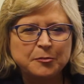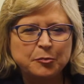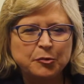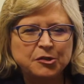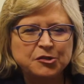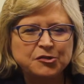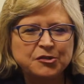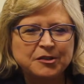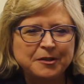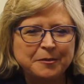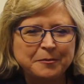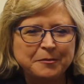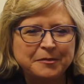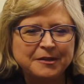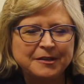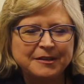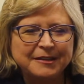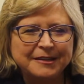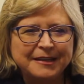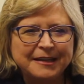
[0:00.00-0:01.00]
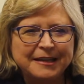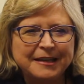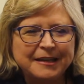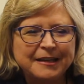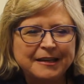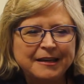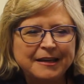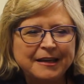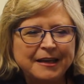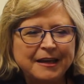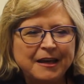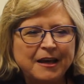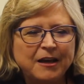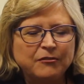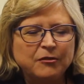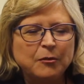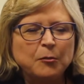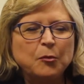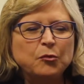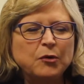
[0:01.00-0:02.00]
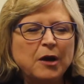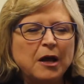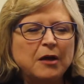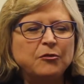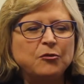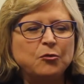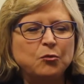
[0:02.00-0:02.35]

of British Columbia from around